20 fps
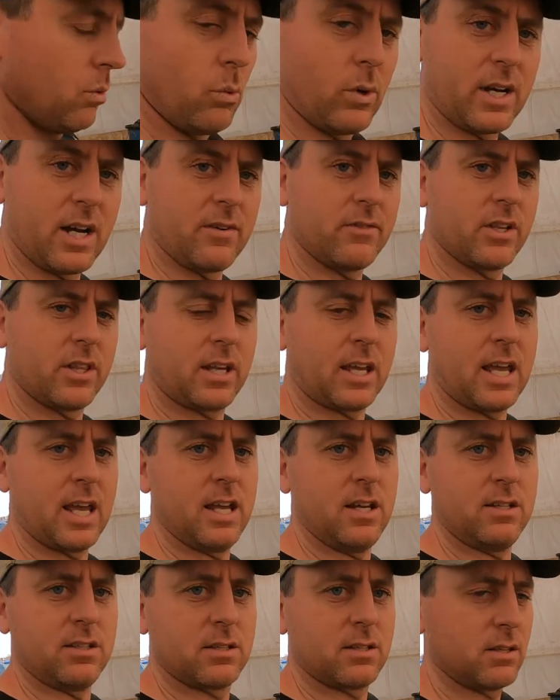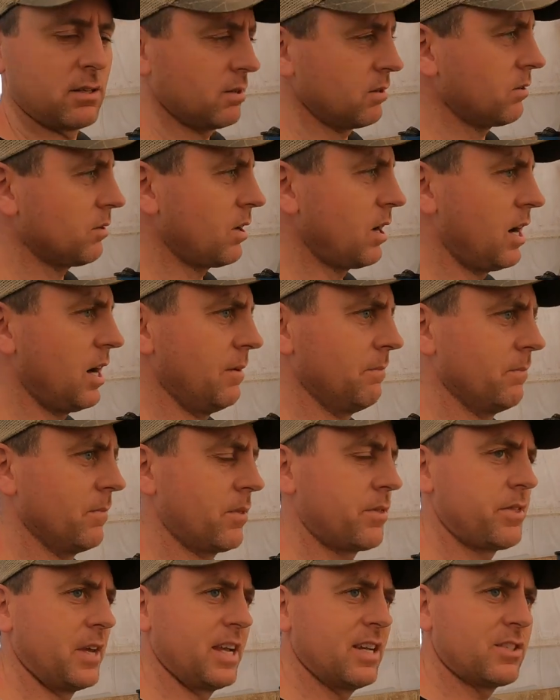whatever the case, um,
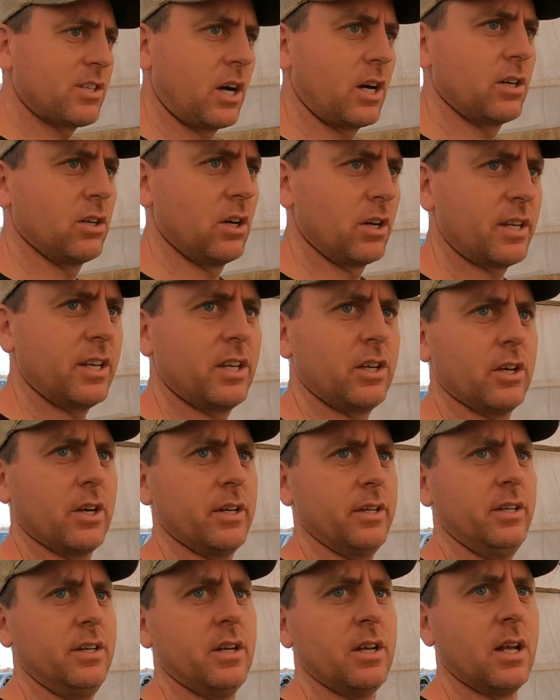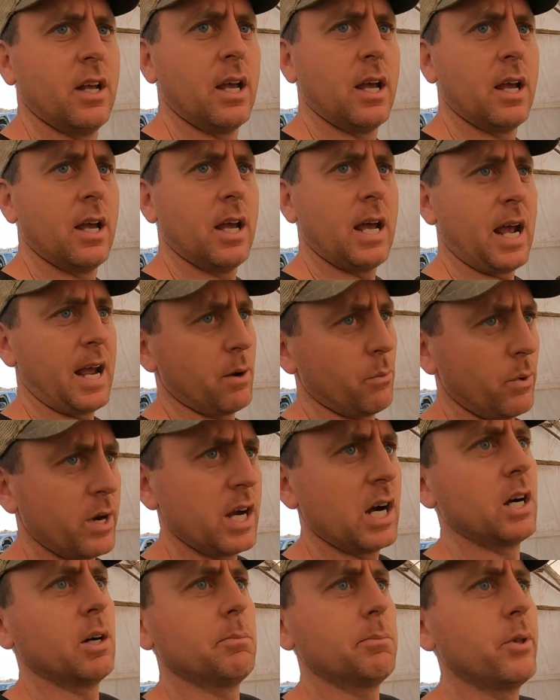things are looking good and
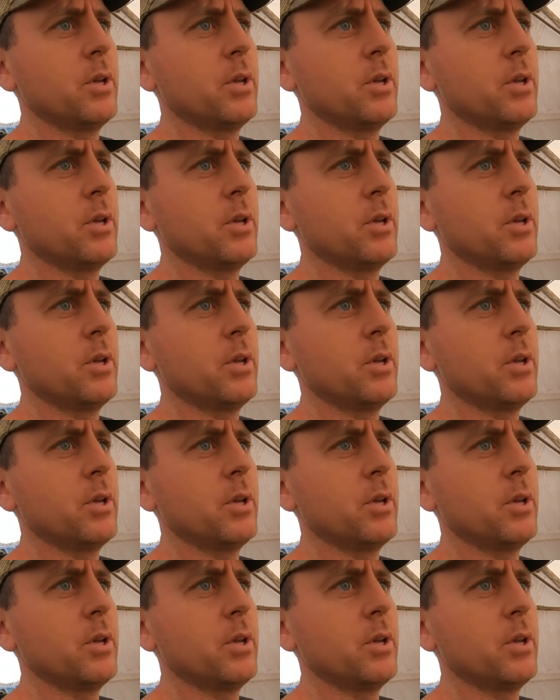we are